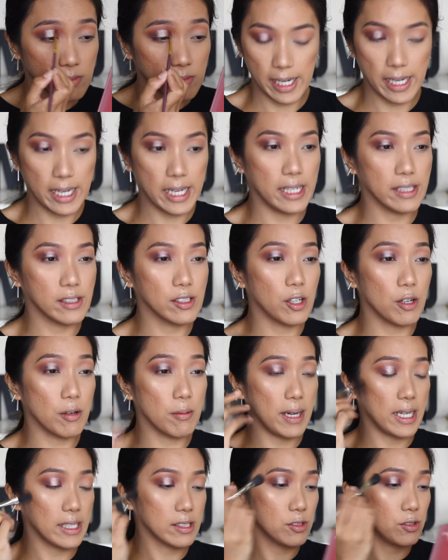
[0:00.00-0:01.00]
and go
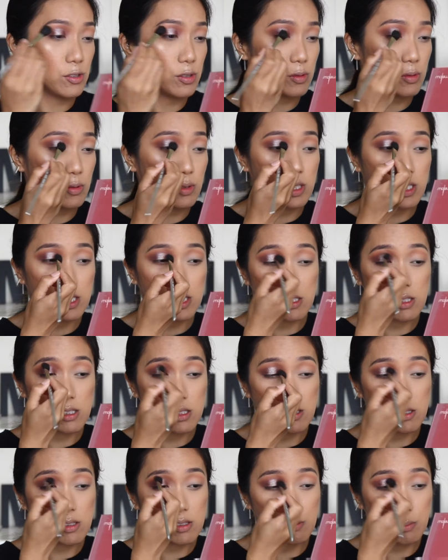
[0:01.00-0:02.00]
back to
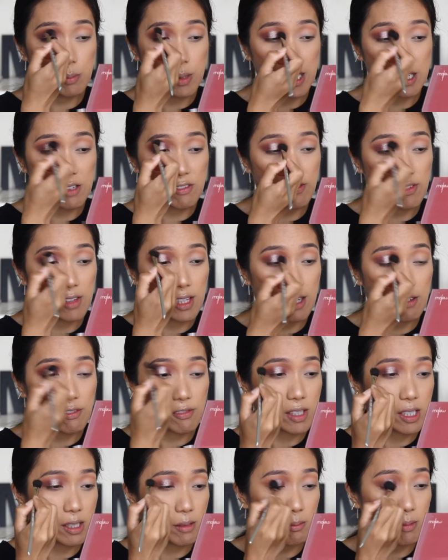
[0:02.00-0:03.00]
this big
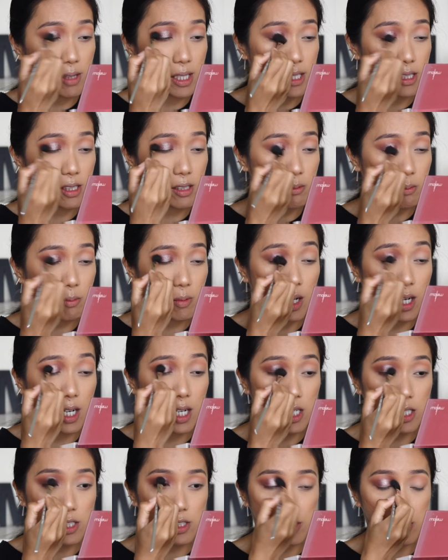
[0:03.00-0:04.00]
fluffy blender
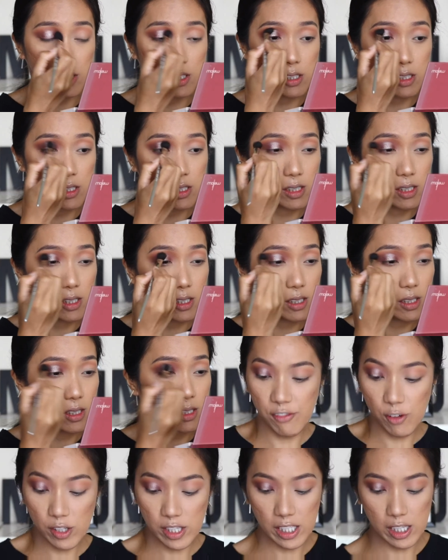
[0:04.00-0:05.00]
brush.
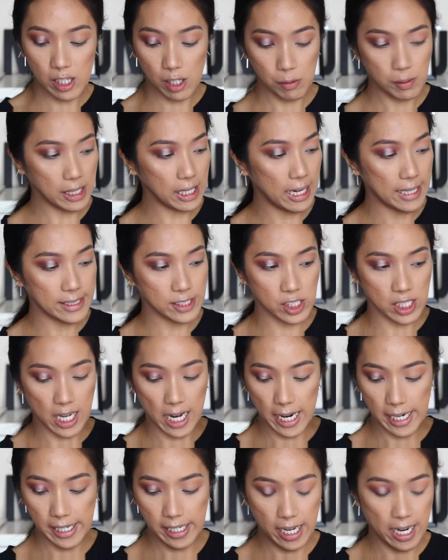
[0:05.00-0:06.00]
For the lower lash
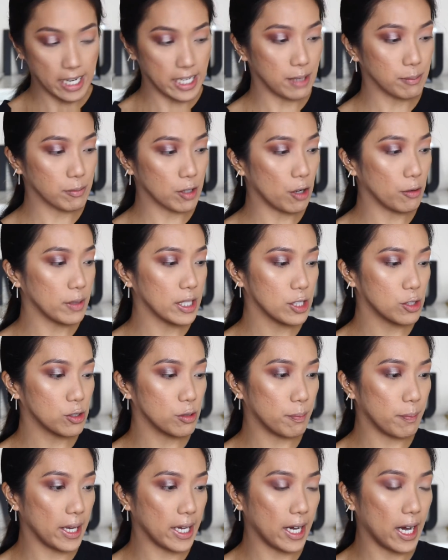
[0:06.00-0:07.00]
line, I am going
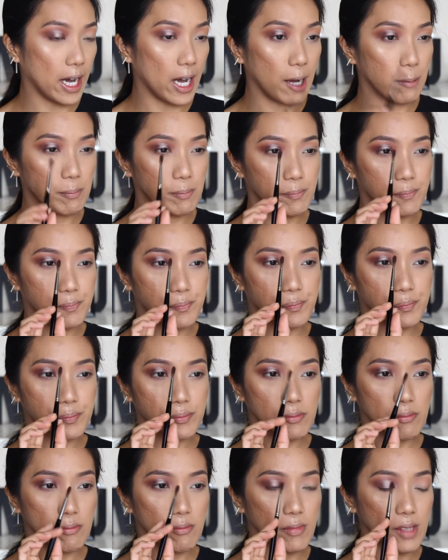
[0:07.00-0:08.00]
to pick up
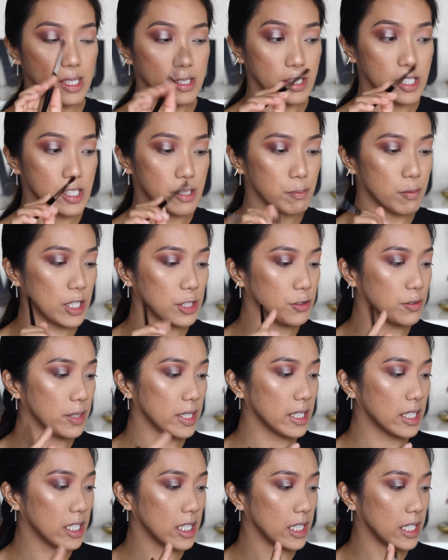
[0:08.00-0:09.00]
this brush
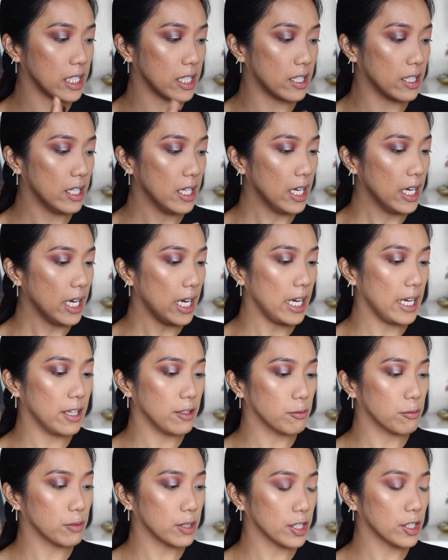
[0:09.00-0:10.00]
right here,
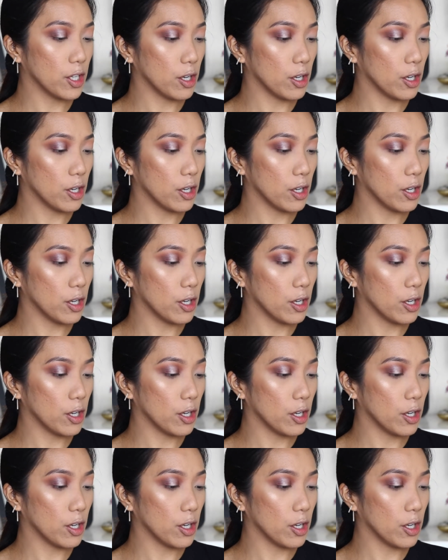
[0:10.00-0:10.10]
and we're